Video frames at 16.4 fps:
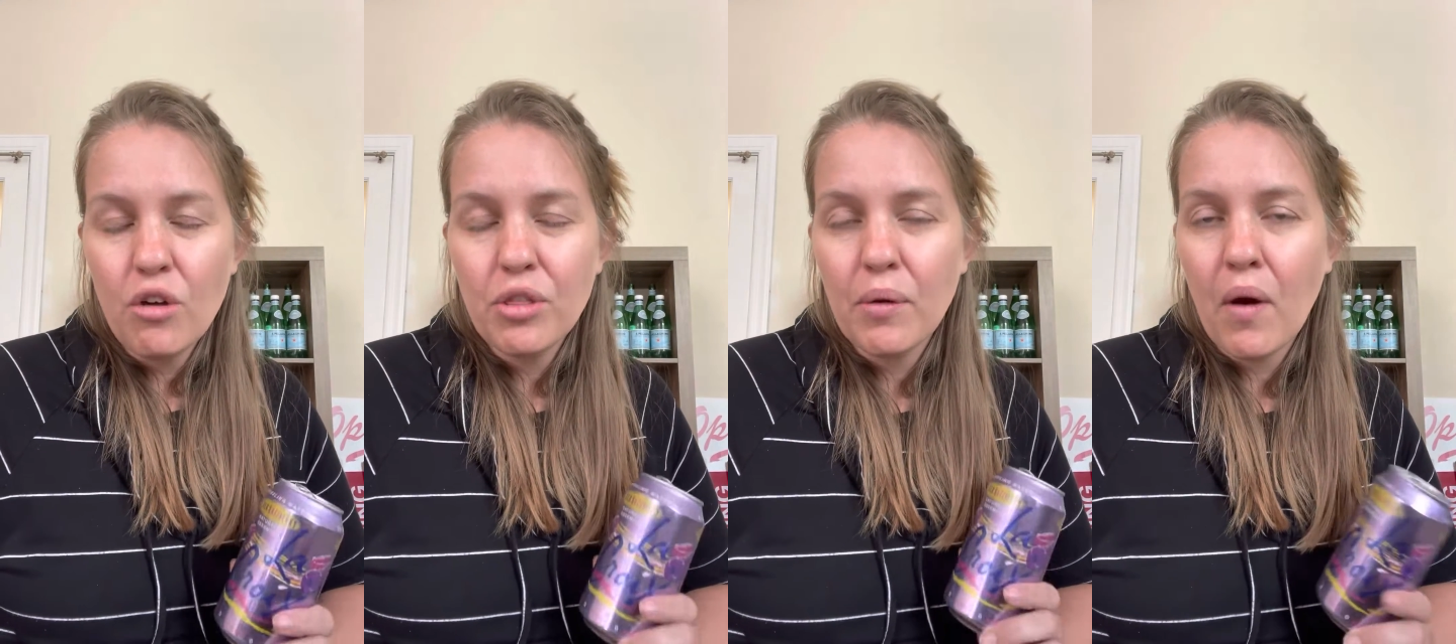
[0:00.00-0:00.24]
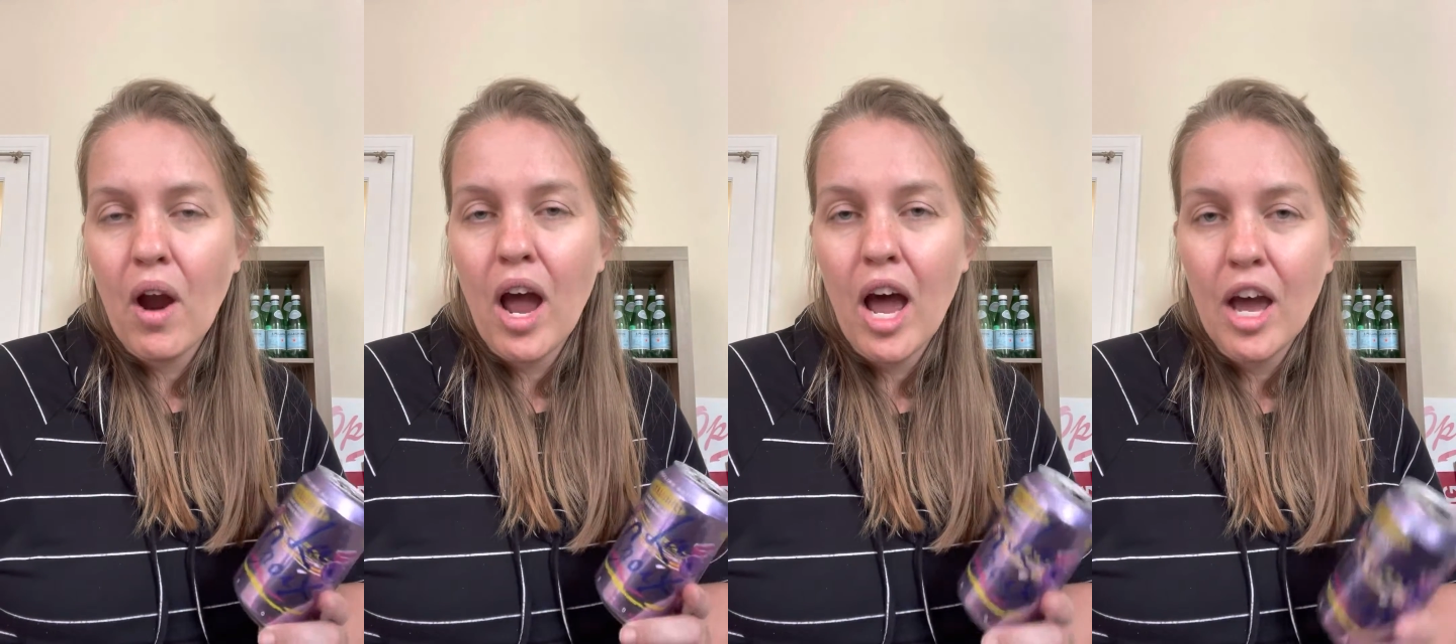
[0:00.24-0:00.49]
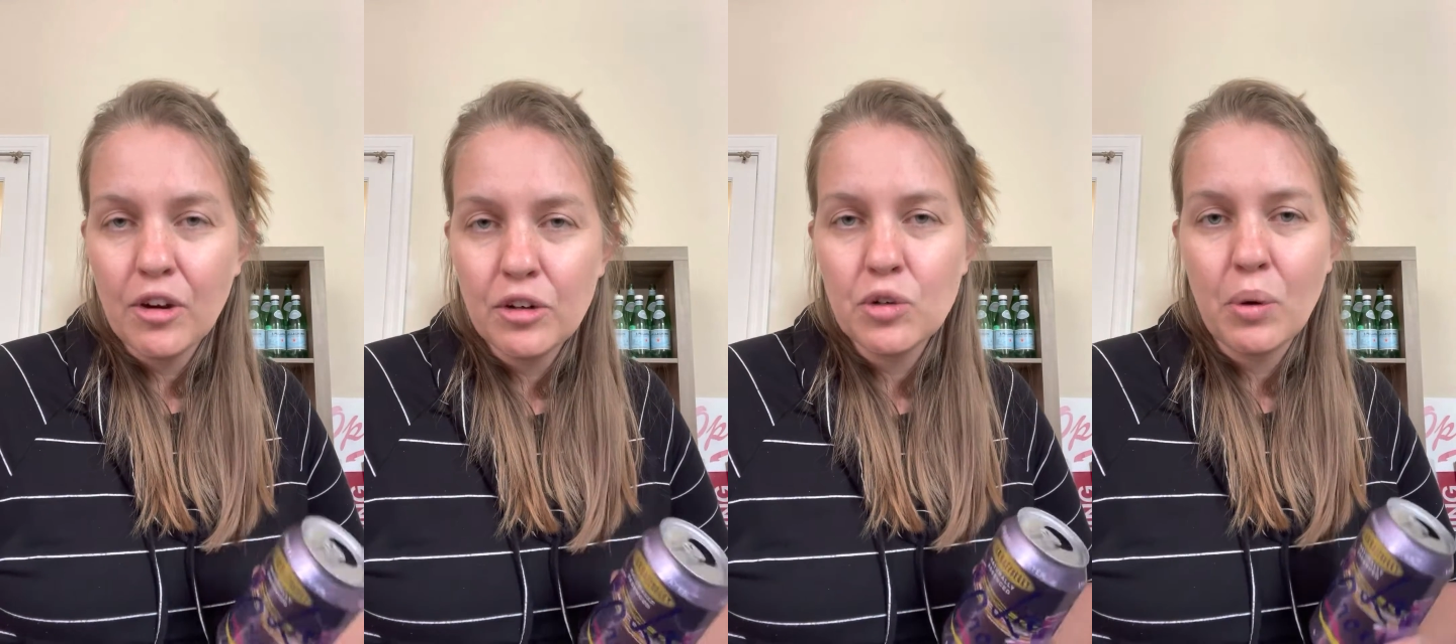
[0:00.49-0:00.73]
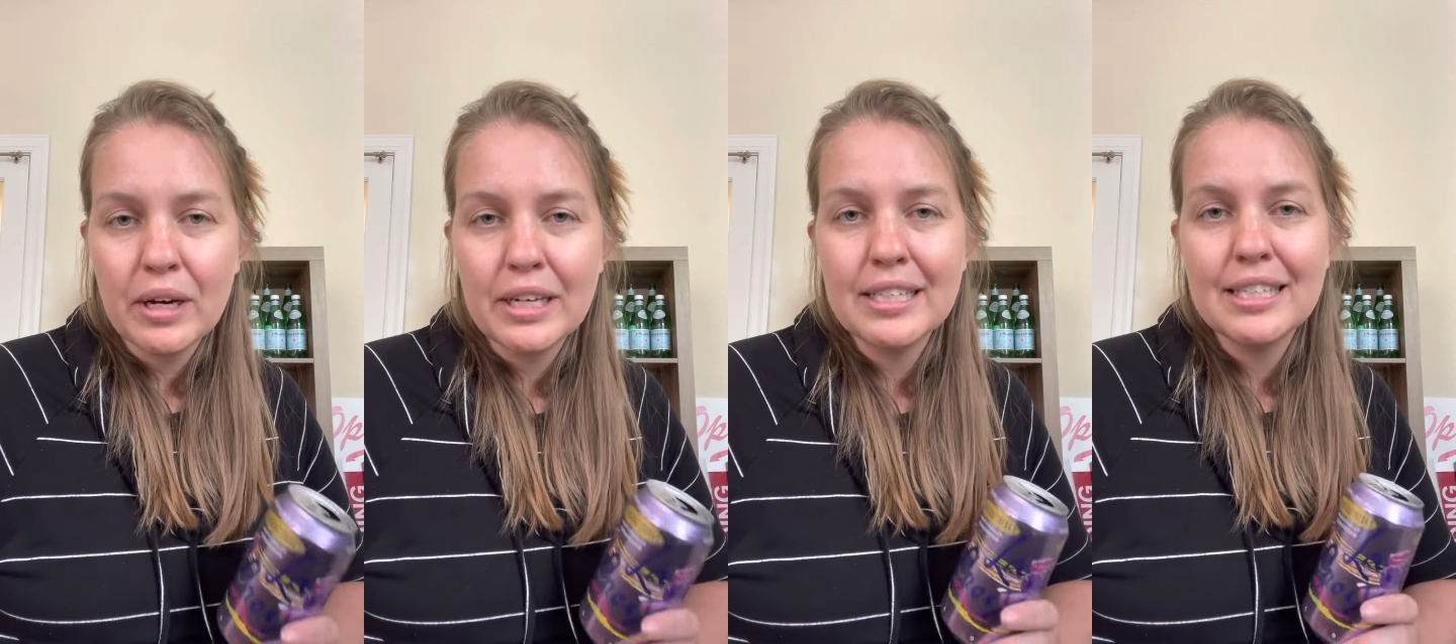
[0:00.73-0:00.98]
there are
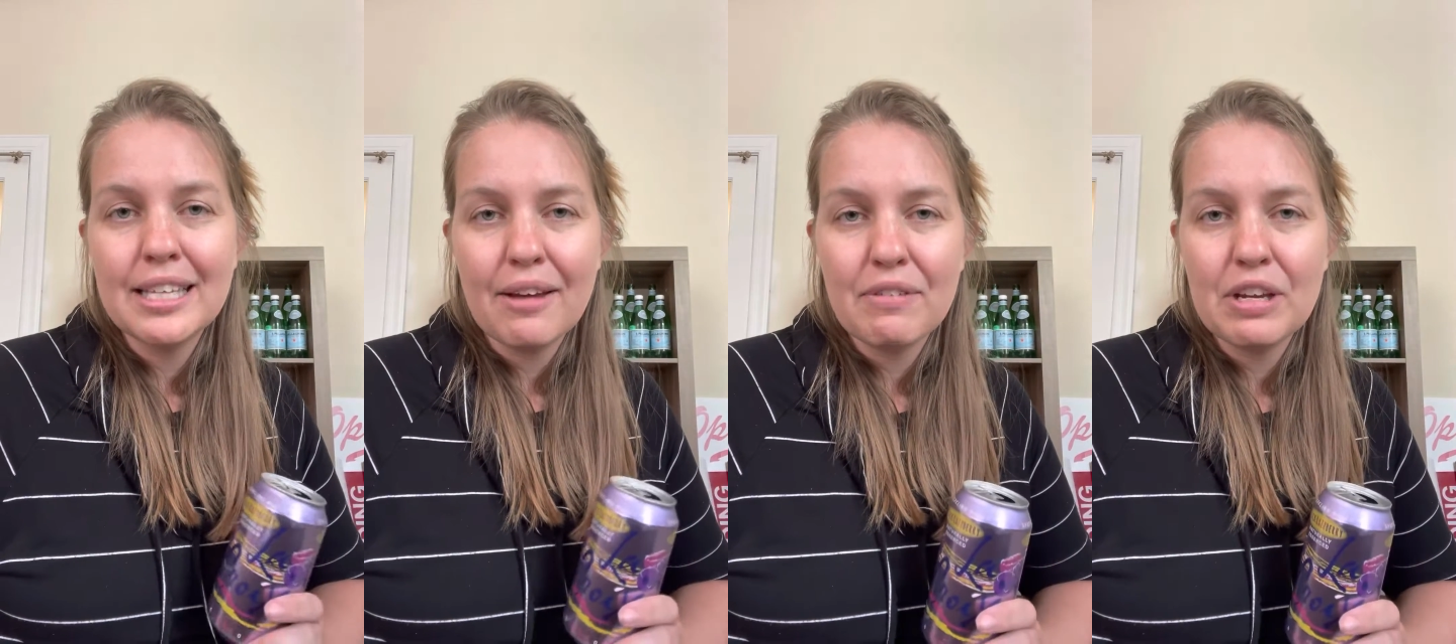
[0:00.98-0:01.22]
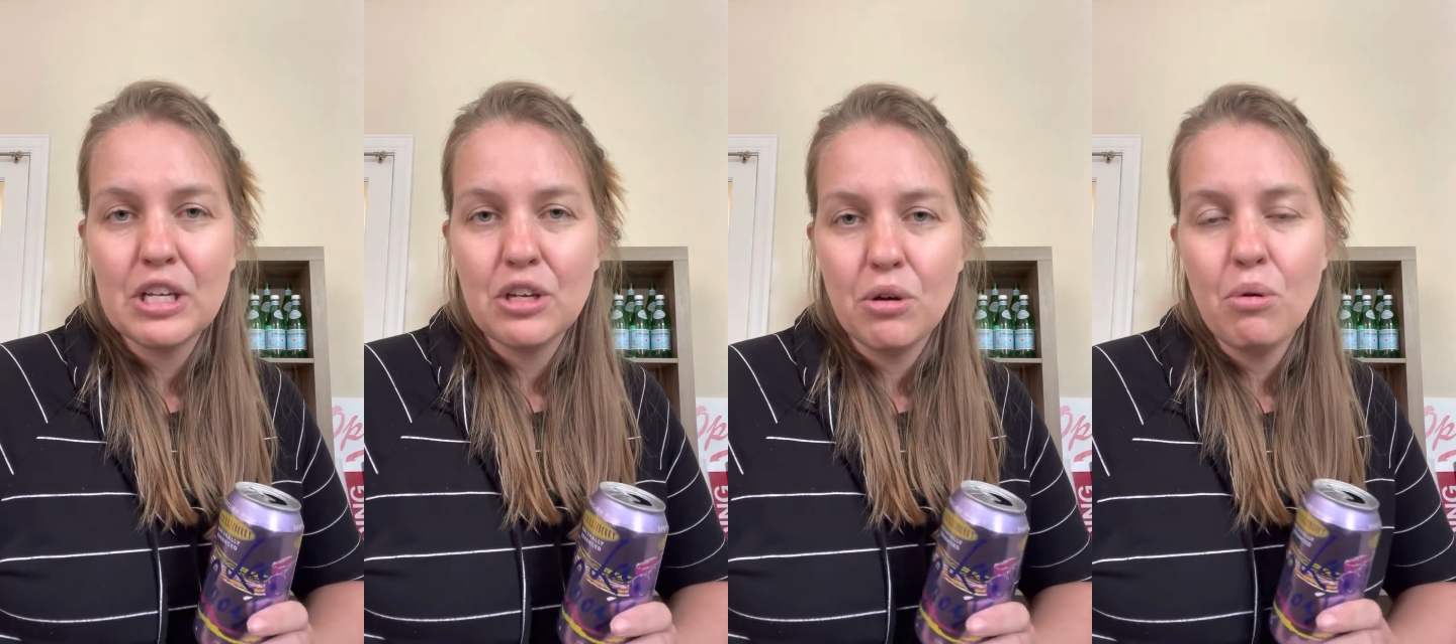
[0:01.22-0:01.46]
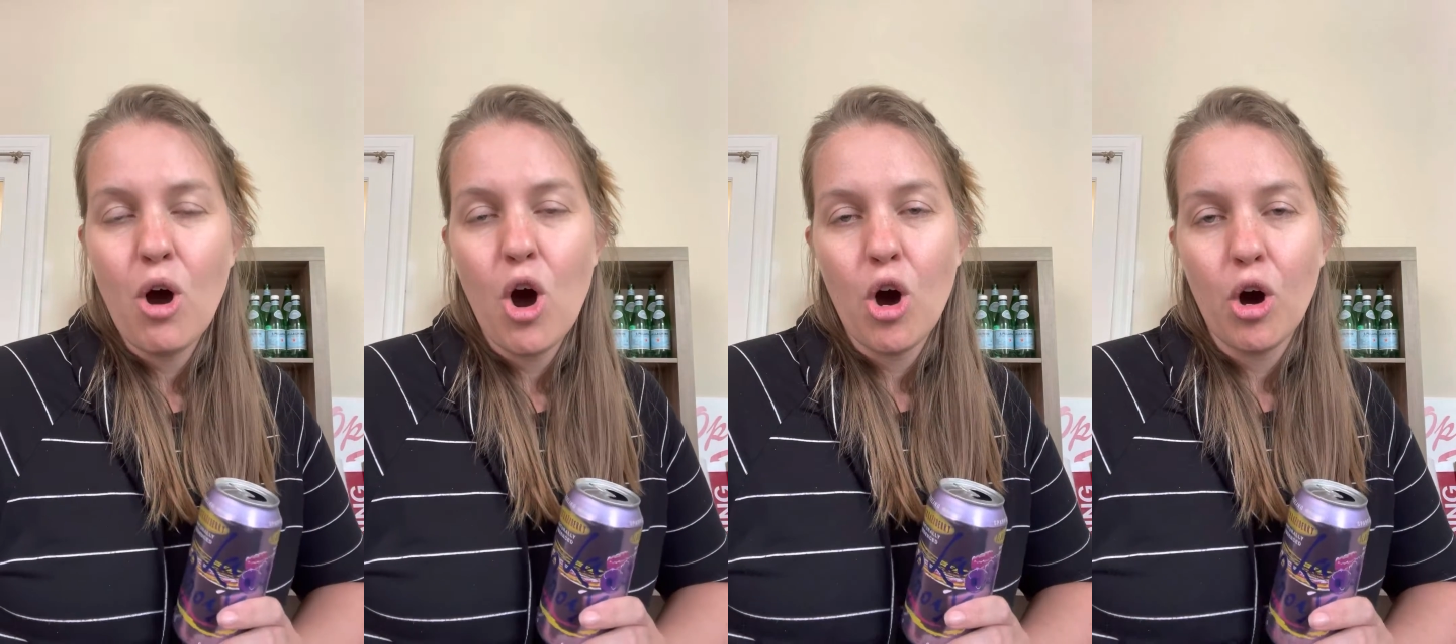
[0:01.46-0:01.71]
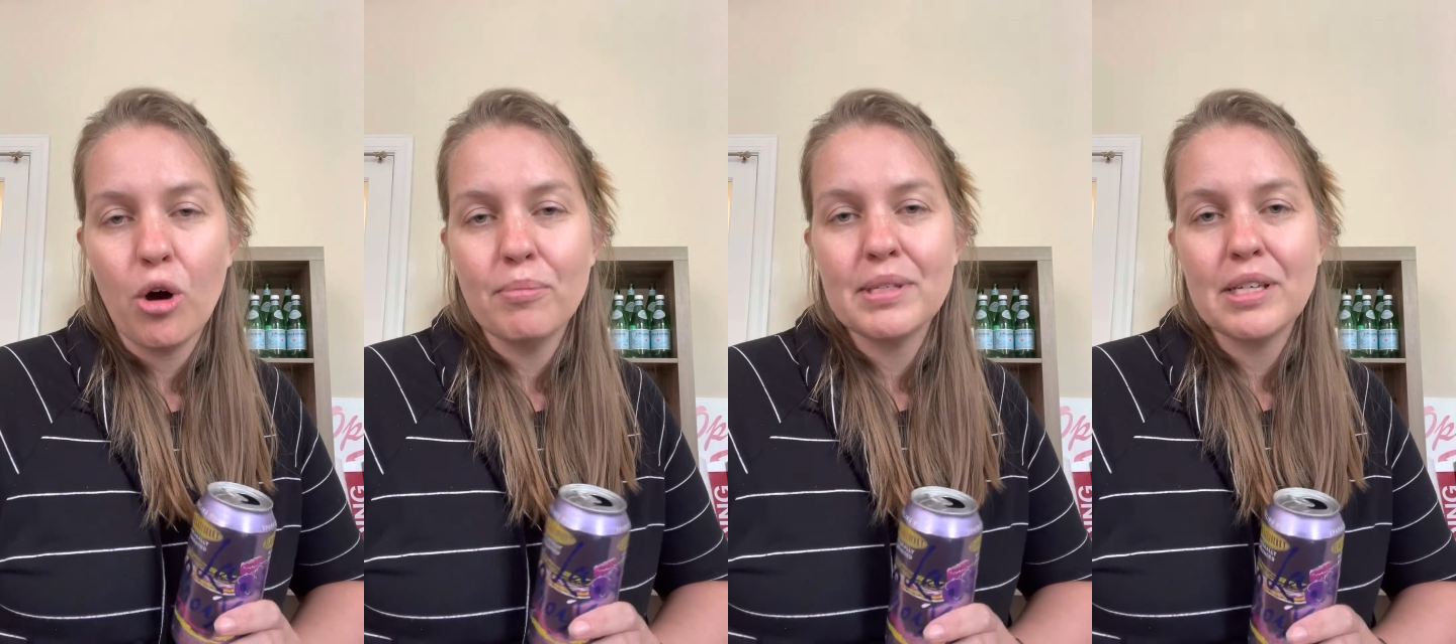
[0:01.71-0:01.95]
127 new
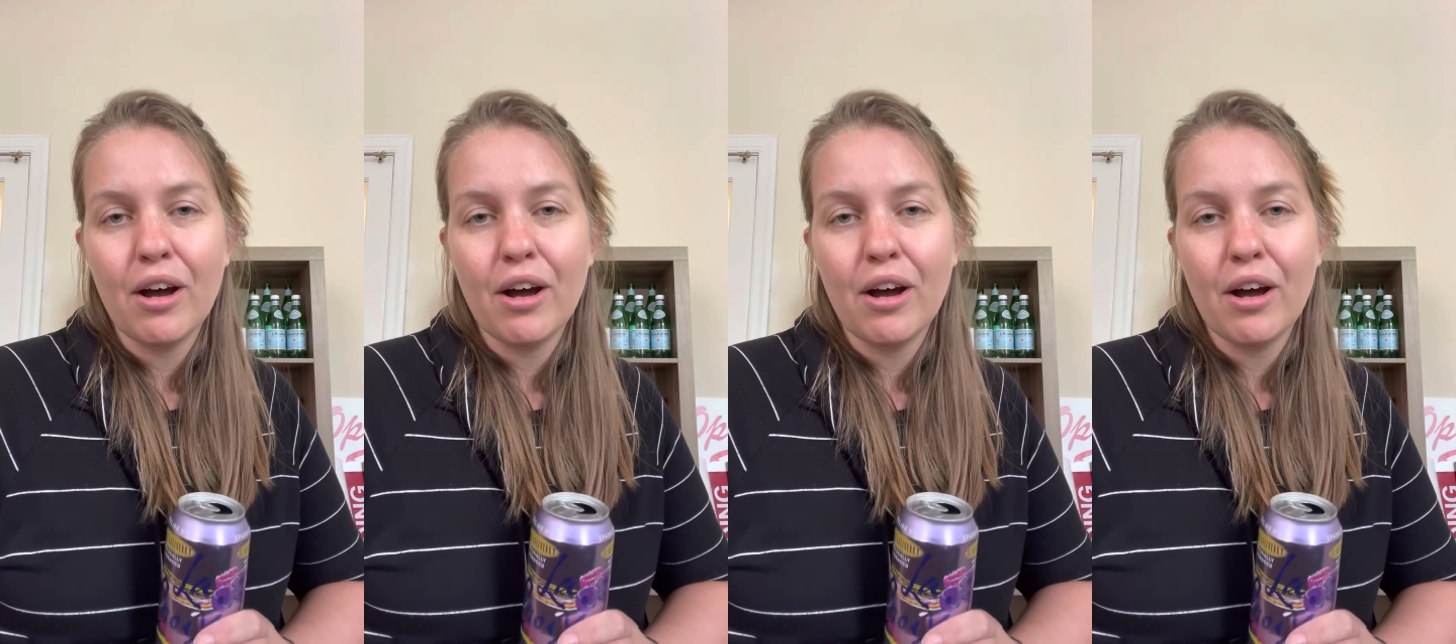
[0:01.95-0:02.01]
homes